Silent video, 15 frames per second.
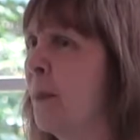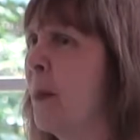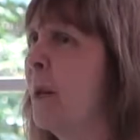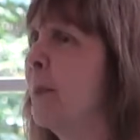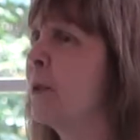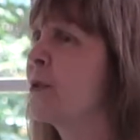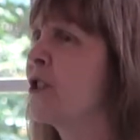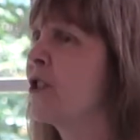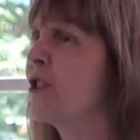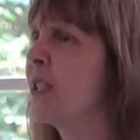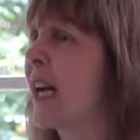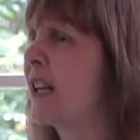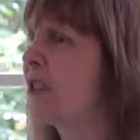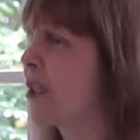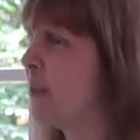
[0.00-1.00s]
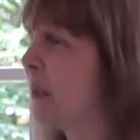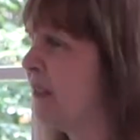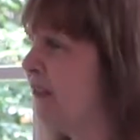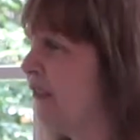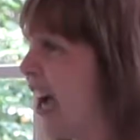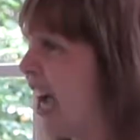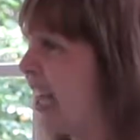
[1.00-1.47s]
People turned out to be
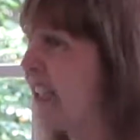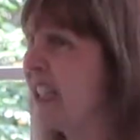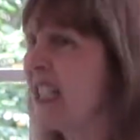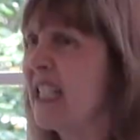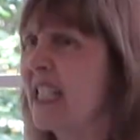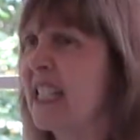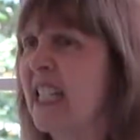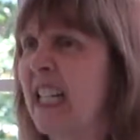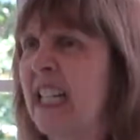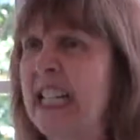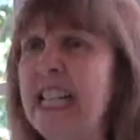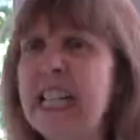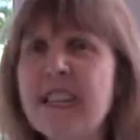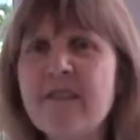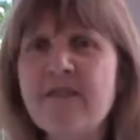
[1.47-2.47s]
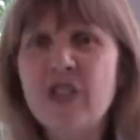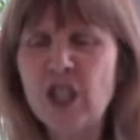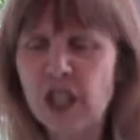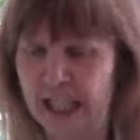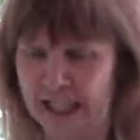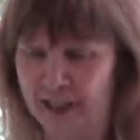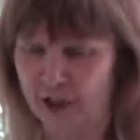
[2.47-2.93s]
violent and
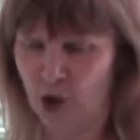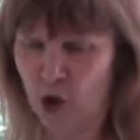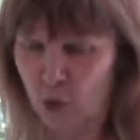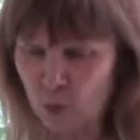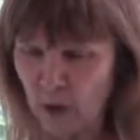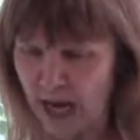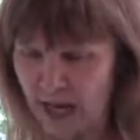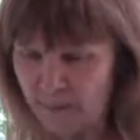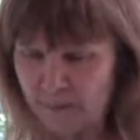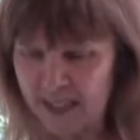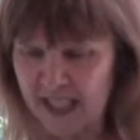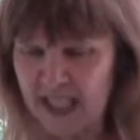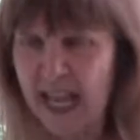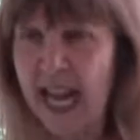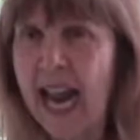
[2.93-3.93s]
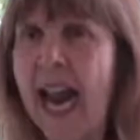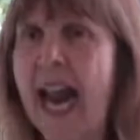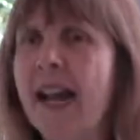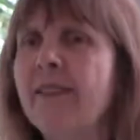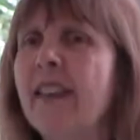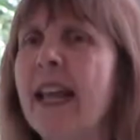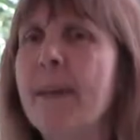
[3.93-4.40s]
evil and corrupt,
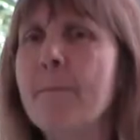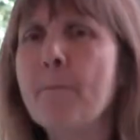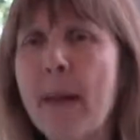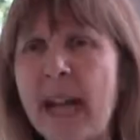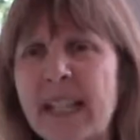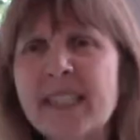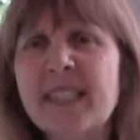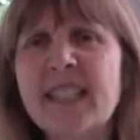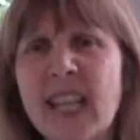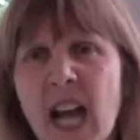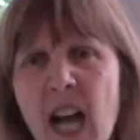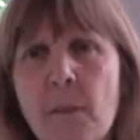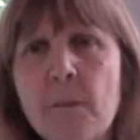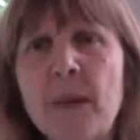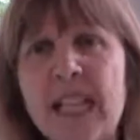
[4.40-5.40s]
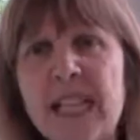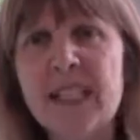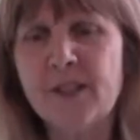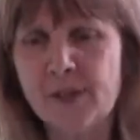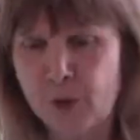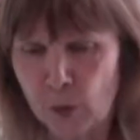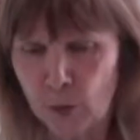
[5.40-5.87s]
and they messed up
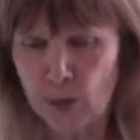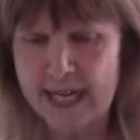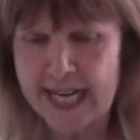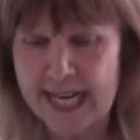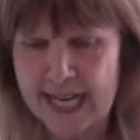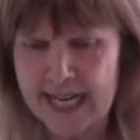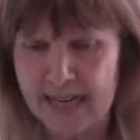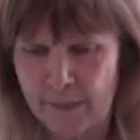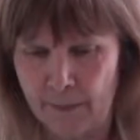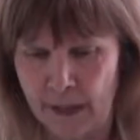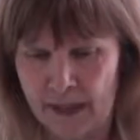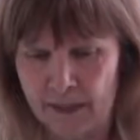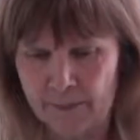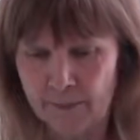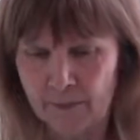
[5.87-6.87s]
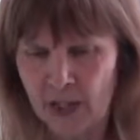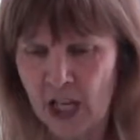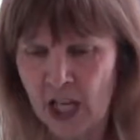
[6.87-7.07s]
his dream.